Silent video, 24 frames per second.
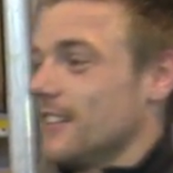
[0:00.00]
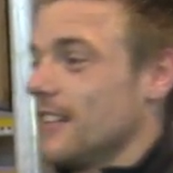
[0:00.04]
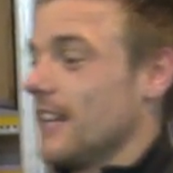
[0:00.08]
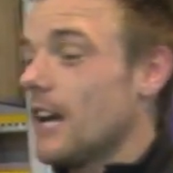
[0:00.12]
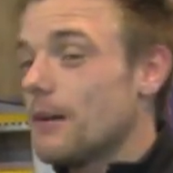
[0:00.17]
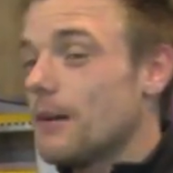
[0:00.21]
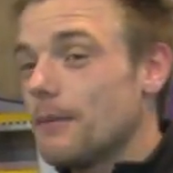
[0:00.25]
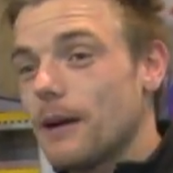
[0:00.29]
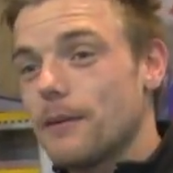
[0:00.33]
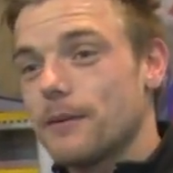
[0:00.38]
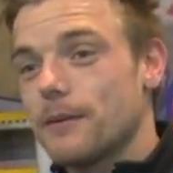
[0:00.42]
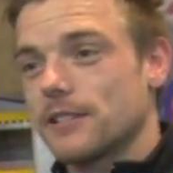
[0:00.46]
Yeah,
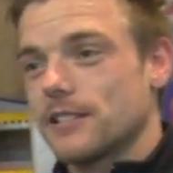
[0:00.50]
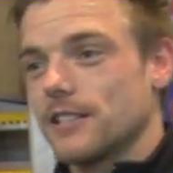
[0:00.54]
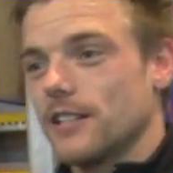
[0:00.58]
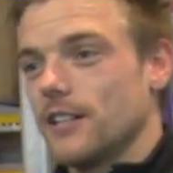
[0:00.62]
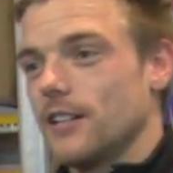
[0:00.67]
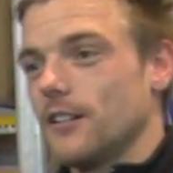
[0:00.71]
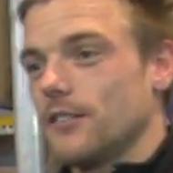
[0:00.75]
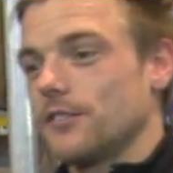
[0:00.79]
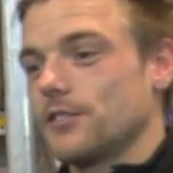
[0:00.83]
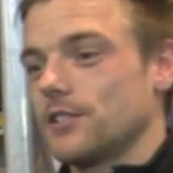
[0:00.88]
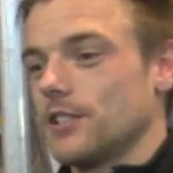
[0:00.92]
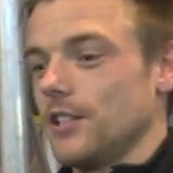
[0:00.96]
by
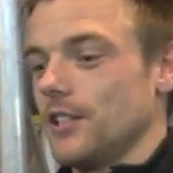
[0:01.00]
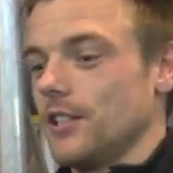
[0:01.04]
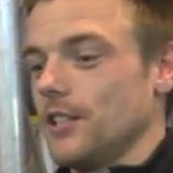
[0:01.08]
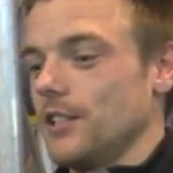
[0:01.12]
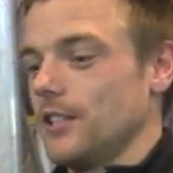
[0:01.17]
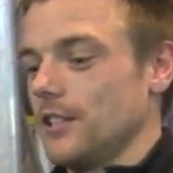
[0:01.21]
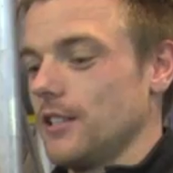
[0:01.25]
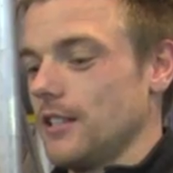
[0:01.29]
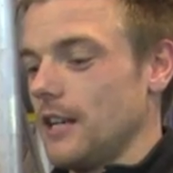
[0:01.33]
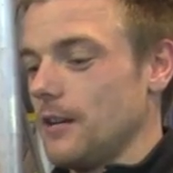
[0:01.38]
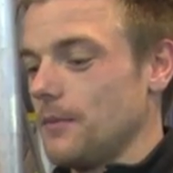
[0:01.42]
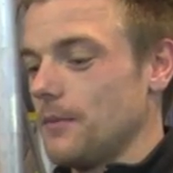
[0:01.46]
myself,
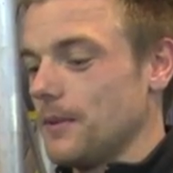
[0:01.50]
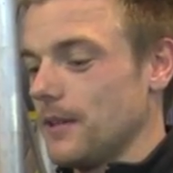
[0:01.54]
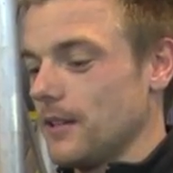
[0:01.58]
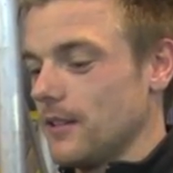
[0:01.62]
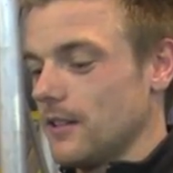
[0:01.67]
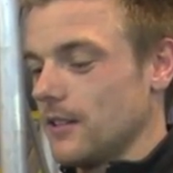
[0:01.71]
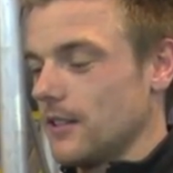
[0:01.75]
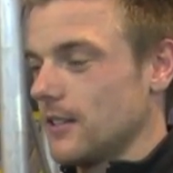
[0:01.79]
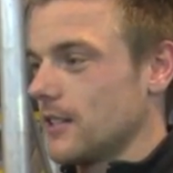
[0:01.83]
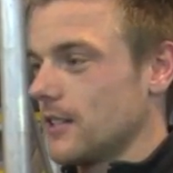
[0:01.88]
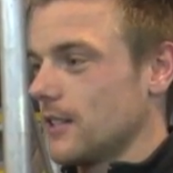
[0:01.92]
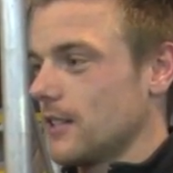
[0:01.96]
so
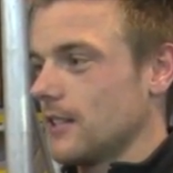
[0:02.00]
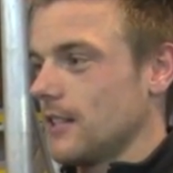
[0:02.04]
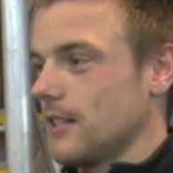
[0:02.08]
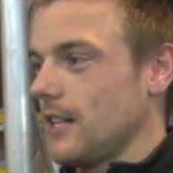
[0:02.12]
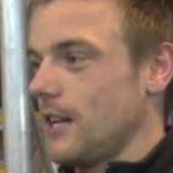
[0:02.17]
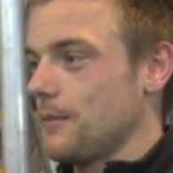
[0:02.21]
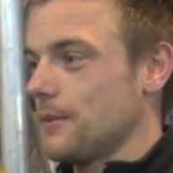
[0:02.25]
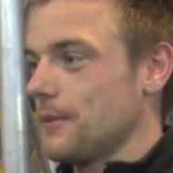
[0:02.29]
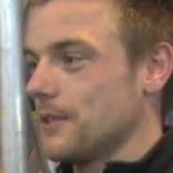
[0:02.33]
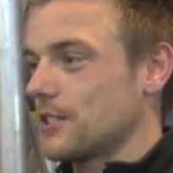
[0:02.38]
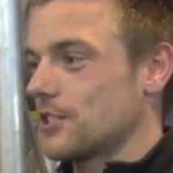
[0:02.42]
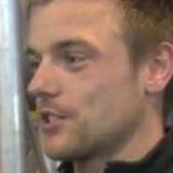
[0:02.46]

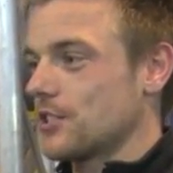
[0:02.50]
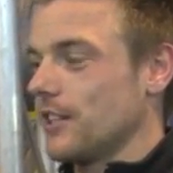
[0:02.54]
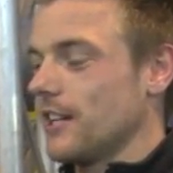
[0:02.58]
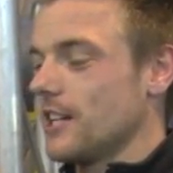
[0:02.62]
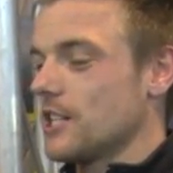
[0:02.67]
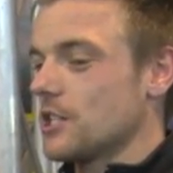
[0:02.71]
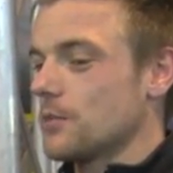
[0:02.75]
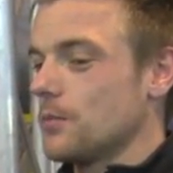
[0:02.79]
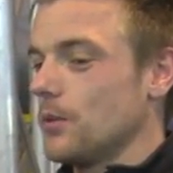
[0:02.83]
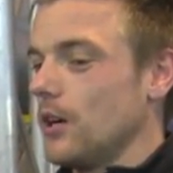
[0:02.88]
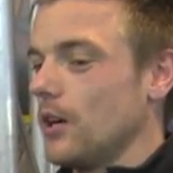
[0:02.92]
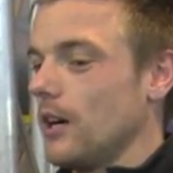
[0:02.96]
that'd be
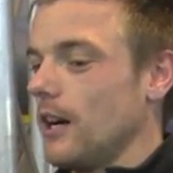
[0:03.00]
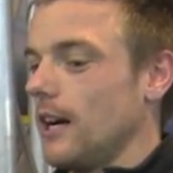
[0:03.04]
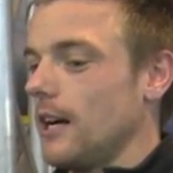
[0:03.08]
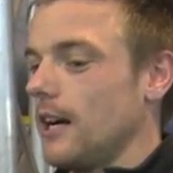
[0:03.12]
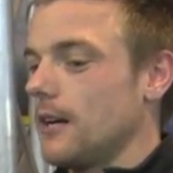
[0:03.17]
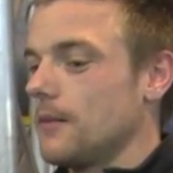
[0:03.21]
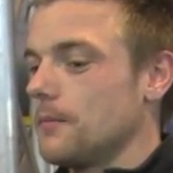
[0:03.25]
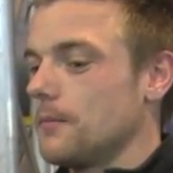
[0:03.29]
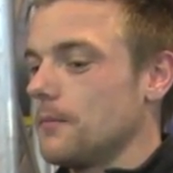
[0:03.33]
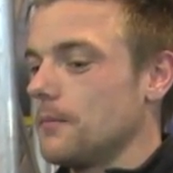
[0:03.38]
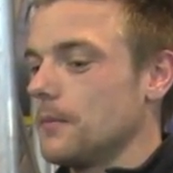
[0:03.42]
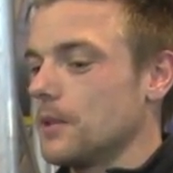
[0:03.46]
strange, but
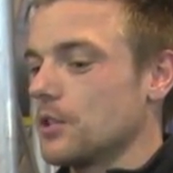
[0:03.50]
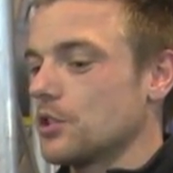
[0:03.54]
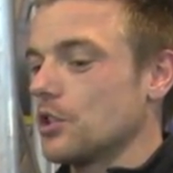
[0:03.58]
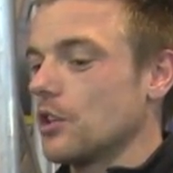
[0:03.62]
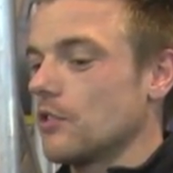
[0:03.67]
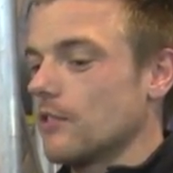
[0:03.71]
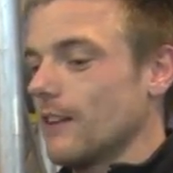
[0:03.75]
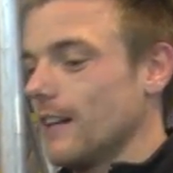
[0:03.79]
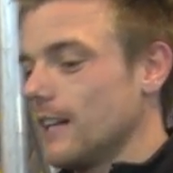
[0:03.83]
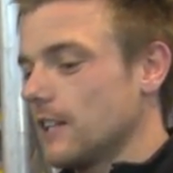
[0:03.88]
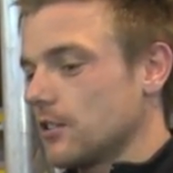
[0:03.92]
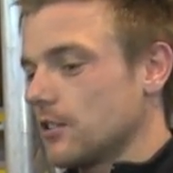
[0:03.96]
it's not
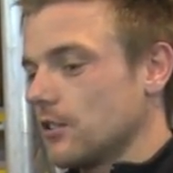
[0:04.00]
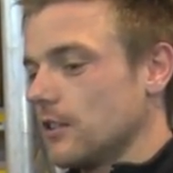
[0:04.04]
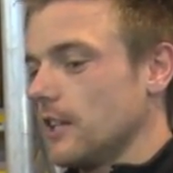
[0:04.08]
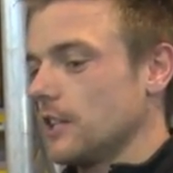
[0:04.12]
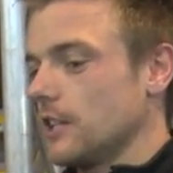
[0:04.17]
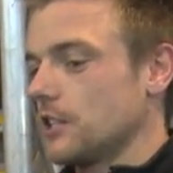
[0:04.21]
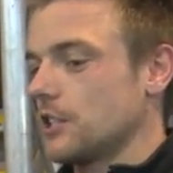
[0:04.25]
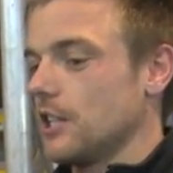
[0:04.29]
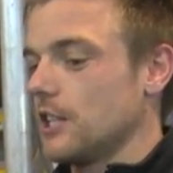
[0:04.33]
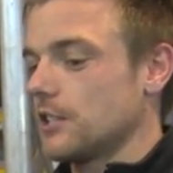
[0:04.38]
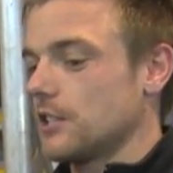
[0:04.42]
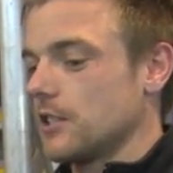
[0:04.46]
ready till
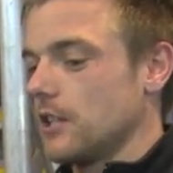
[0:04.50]
next year.